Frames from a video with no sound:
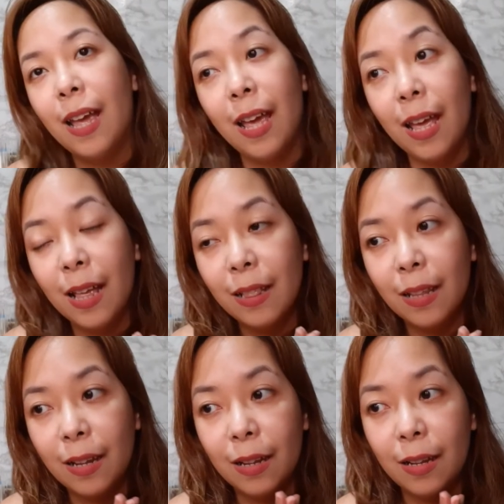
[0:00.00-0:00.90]

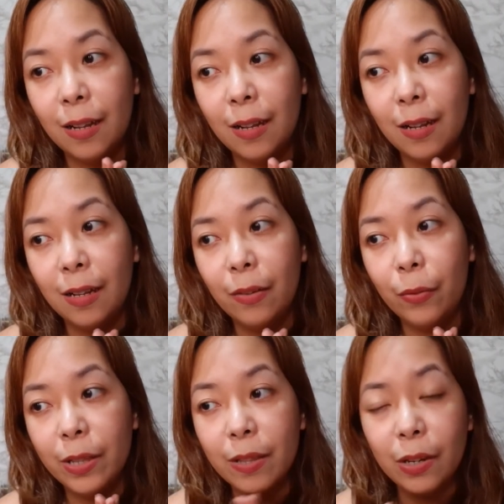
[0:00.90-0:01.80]
And
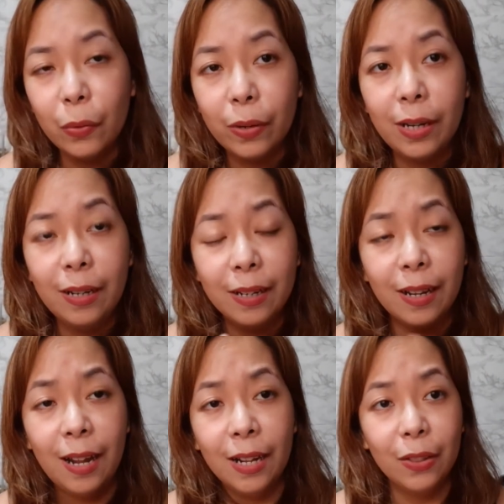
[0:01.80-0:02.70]
uh, once in a while,
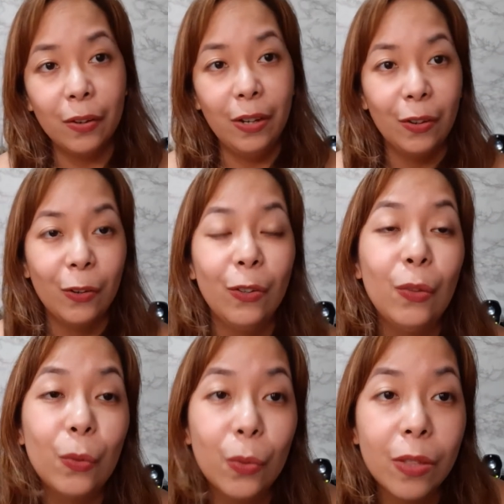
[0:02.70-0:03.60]
nag-hot oil ako
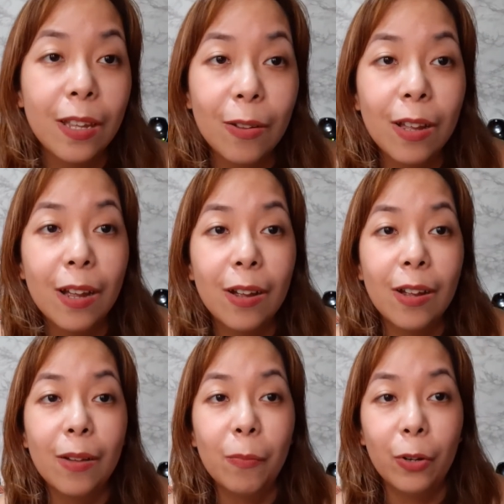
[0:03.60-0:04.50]
using
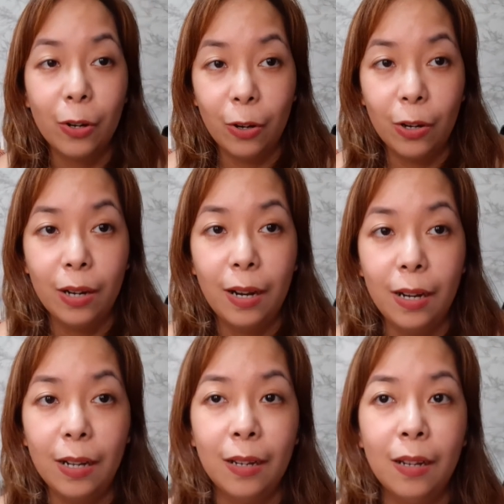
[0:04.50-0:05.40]
uh,
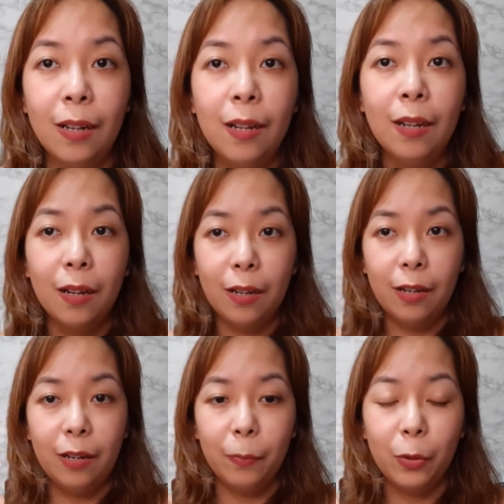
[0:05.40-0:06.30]
Moroccan,
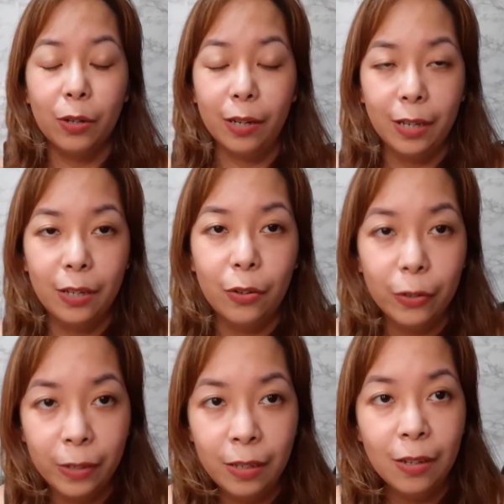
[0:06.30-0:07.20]
um, yung argan
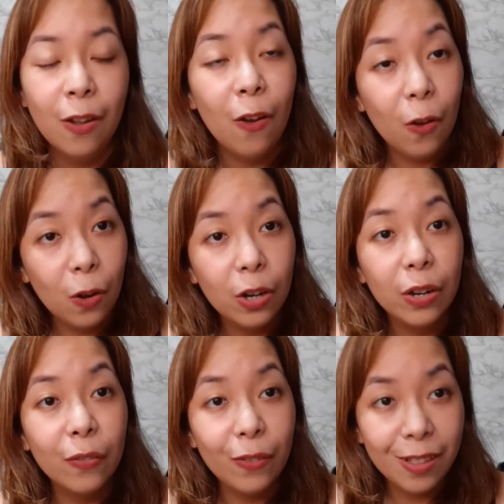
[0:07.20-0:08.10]
oil, or
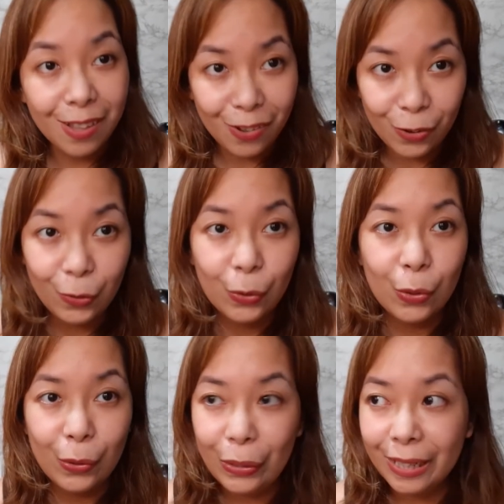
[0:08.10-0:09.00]
V C O.
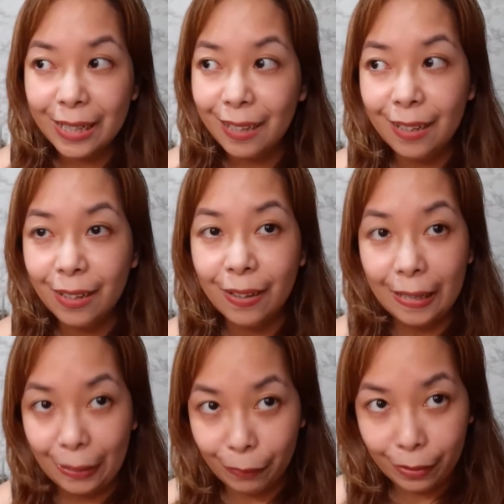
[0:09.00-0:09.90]
So, yun lang talaga yung
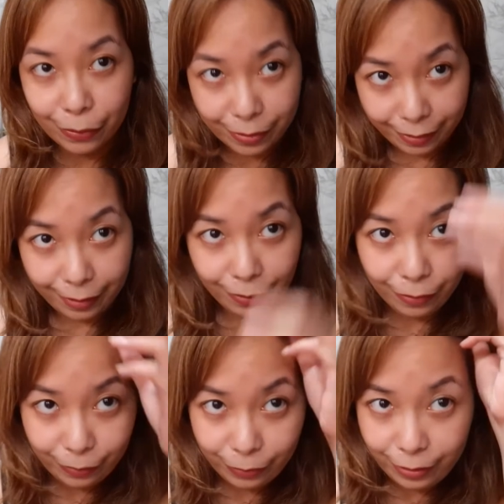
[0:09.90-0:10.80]
ginagawa ko sa
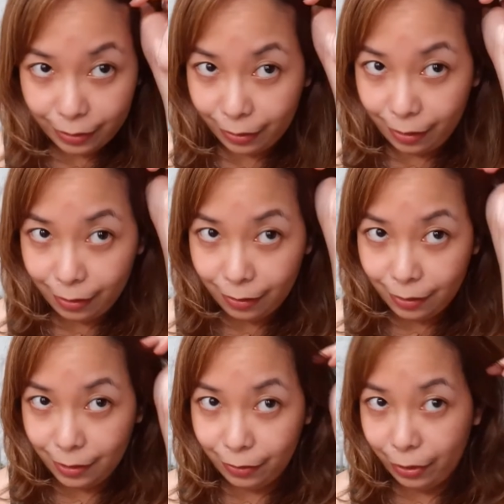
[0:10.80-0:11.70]
hair ko. Nothing
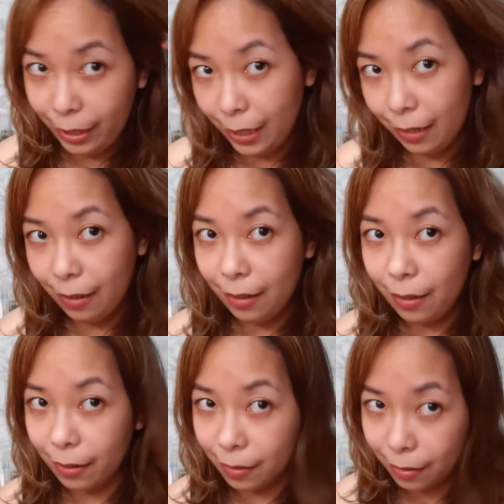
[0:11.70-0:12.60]

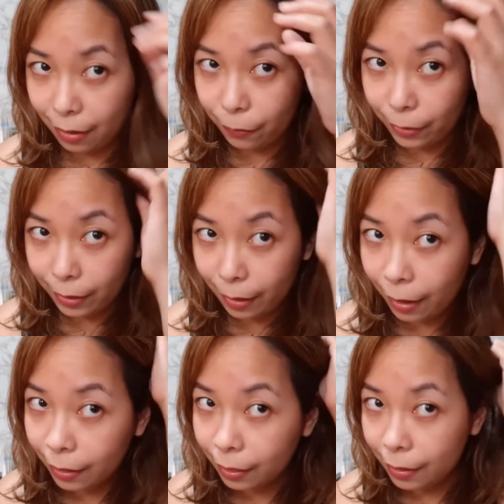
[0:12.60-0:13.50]
really
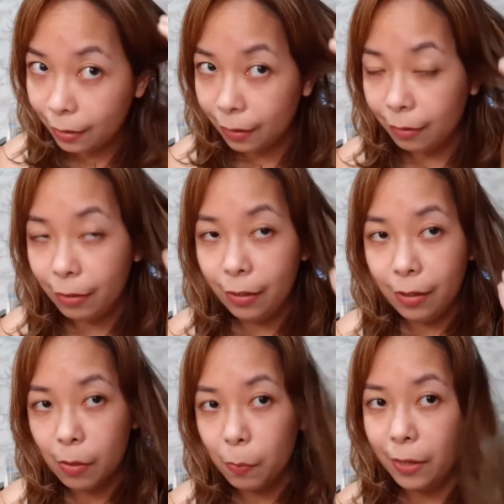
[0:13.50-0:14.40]
extravagant, nothing really
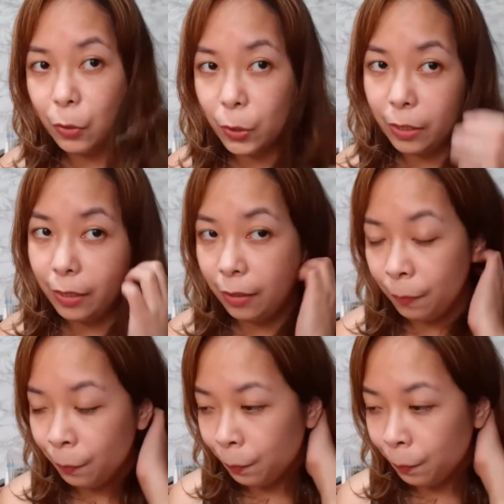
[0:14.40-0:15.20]
special.